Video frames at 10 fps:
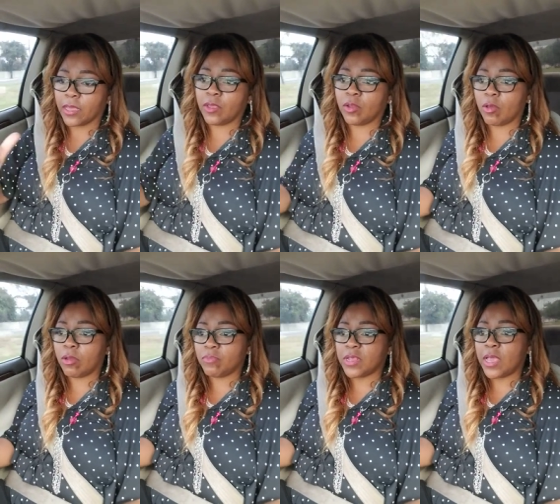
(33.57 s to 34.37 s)
You know what
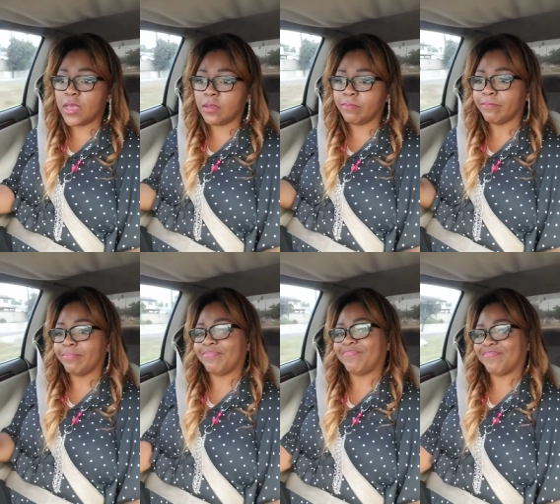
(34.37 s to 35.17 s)
I'm
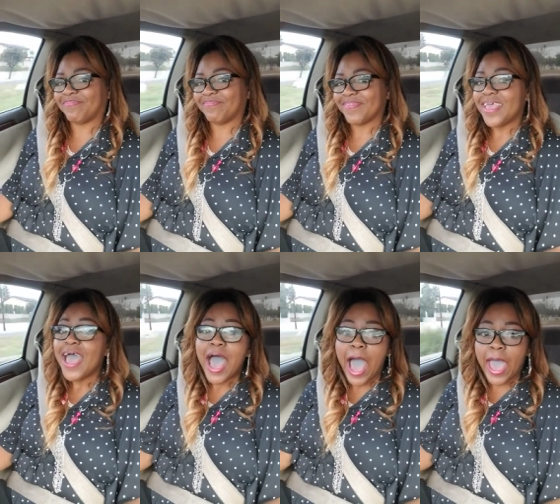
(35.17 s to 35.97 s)

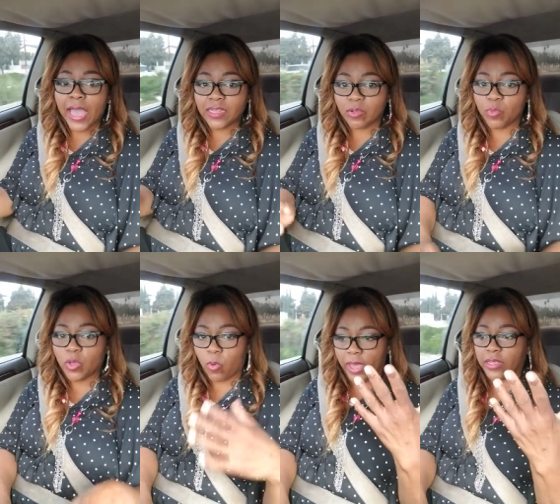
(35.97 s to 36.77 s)
saying? I had some
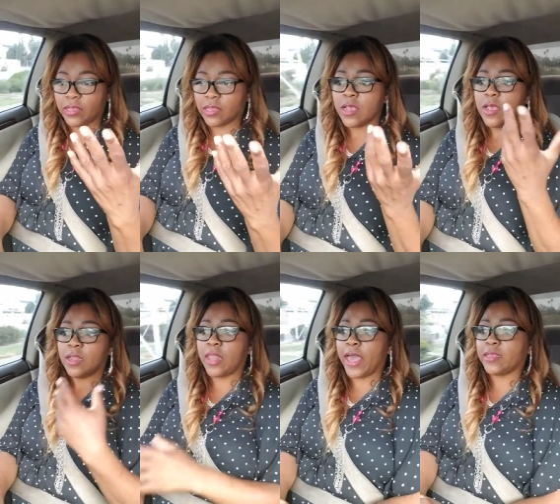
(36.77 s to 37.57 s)
requests
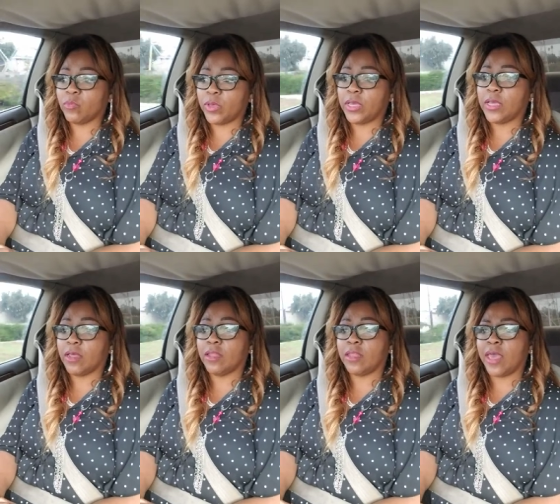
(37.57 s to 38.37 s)
last week
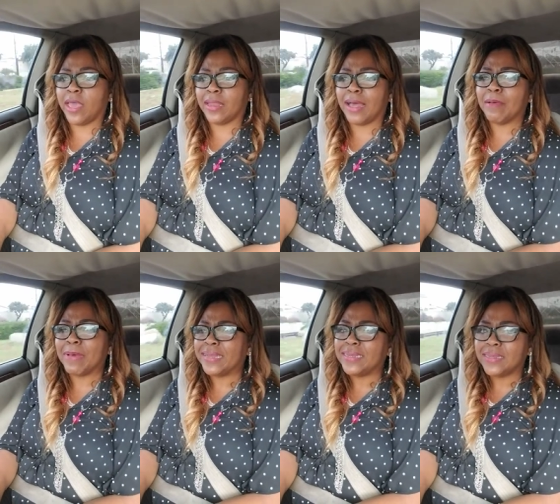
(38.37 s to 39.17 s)
that um,
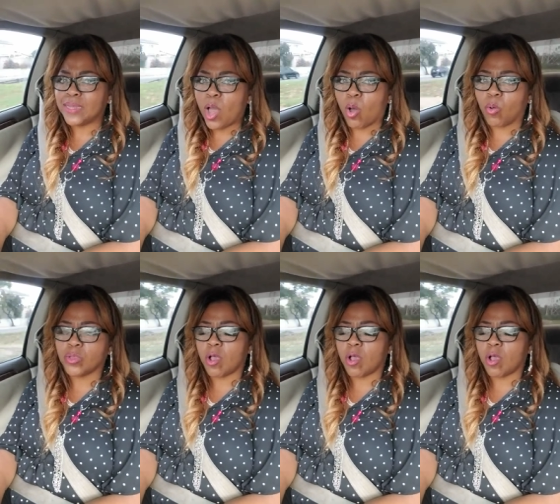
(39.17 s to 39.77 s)
I didn't know.